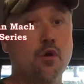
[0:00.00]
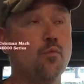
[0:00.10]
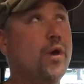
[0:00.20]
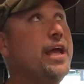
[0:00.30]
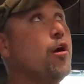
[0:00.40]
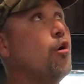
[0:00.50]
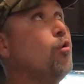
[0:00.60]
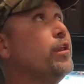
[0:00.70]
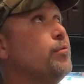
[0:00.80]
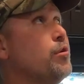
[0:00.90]
we are
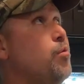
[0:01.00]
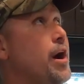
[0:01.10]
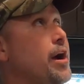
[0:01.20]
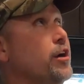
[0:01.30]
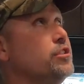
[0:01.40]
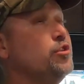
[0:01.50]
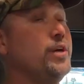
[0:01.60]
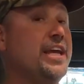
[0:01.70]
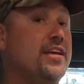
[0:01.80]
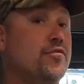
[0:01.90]
only required
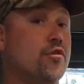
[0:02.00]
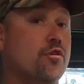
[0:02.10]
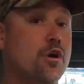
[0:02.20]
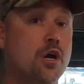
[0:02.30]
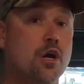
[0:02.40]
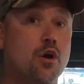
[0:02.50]
to either